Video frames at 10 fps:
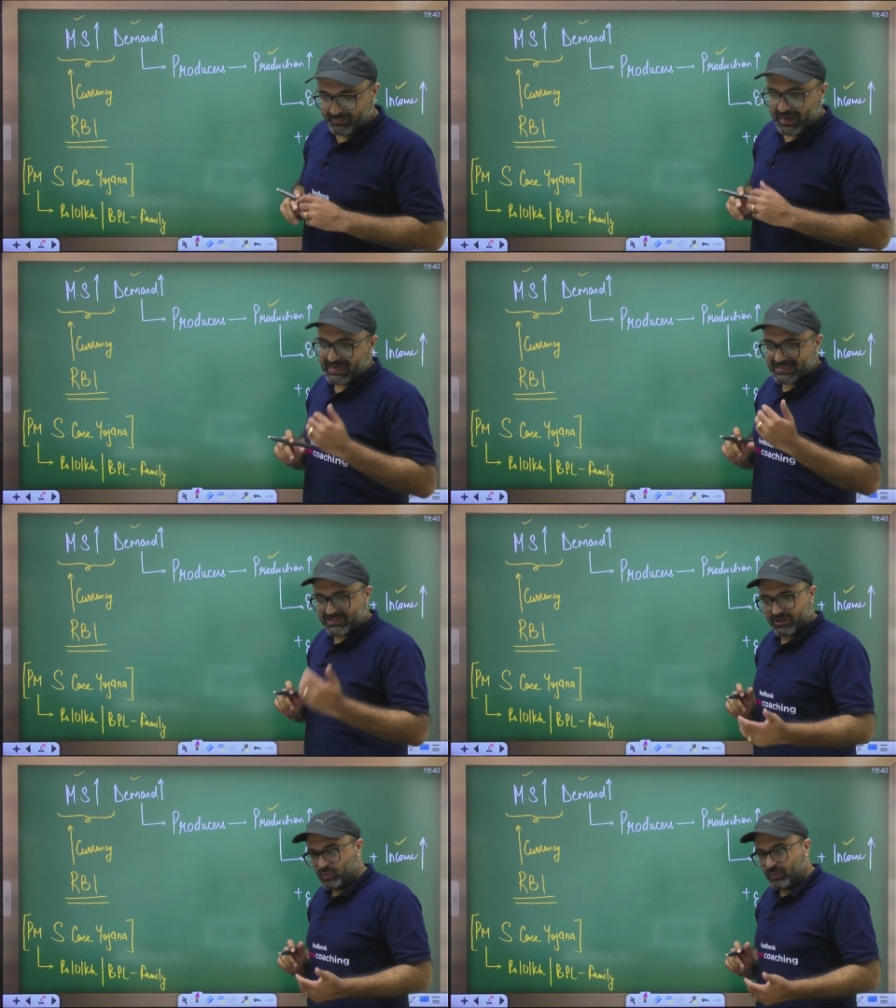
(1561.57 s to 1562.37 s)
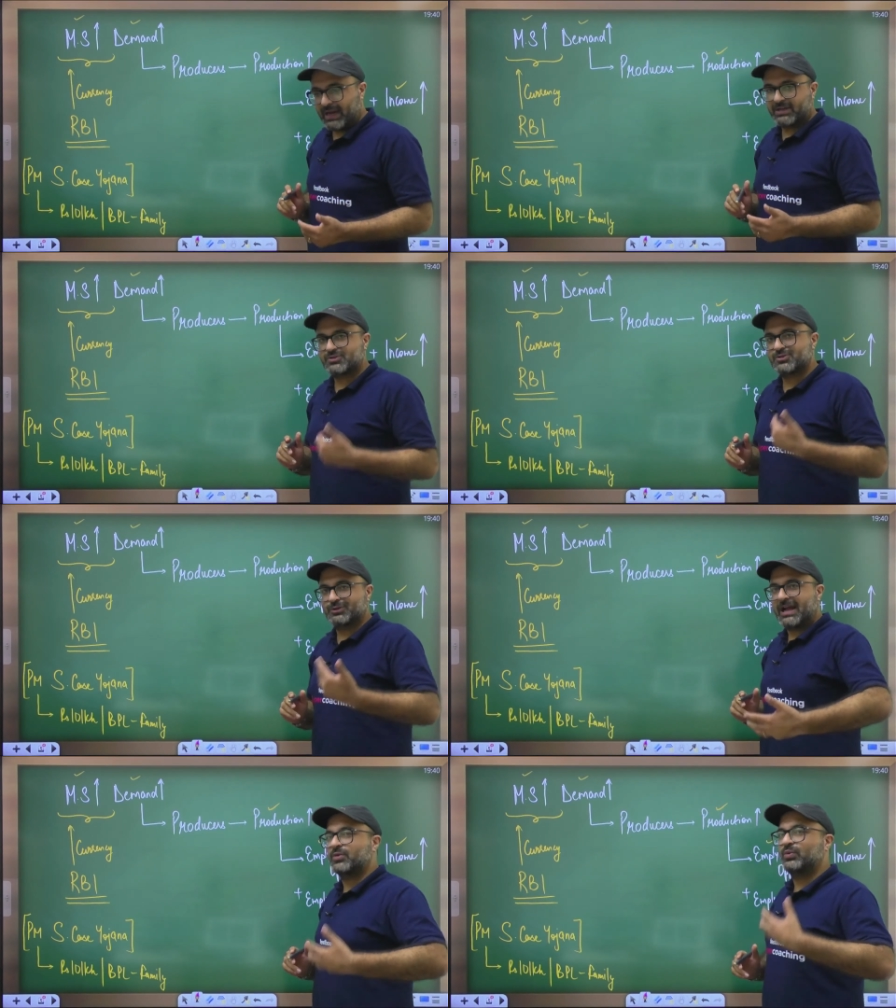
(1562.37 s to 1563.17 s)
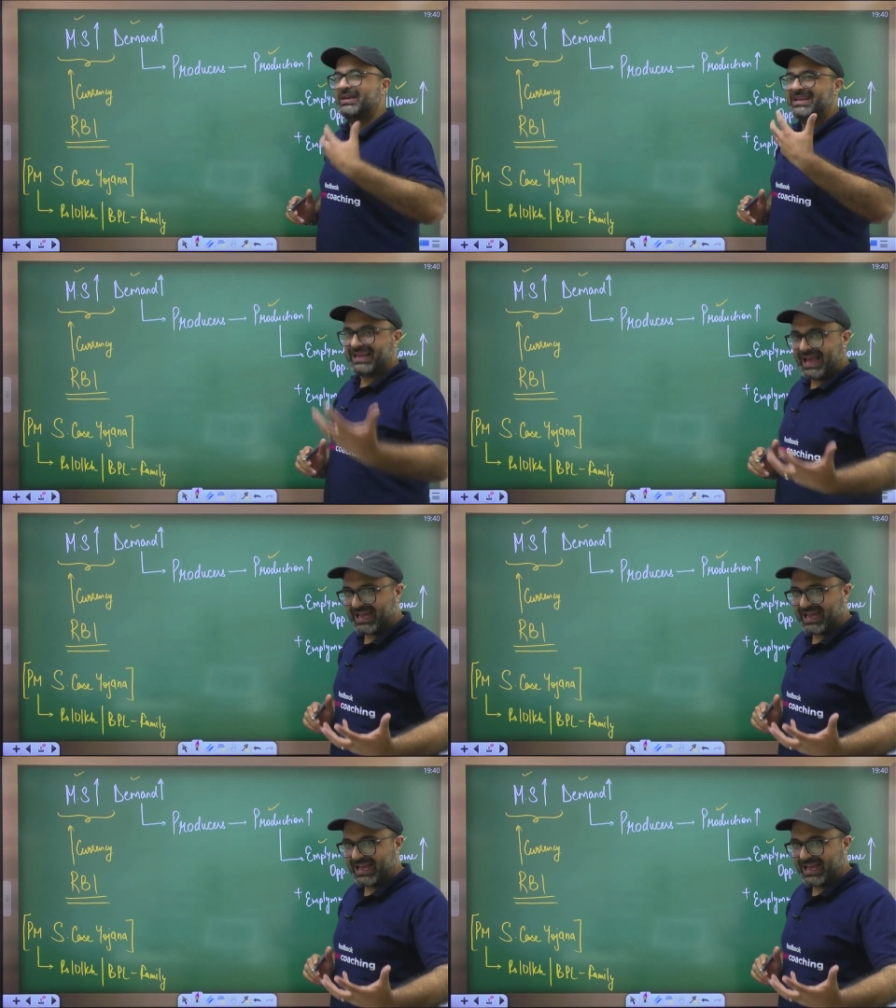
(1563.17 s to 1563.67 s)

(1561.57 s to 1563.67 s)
is required so that we can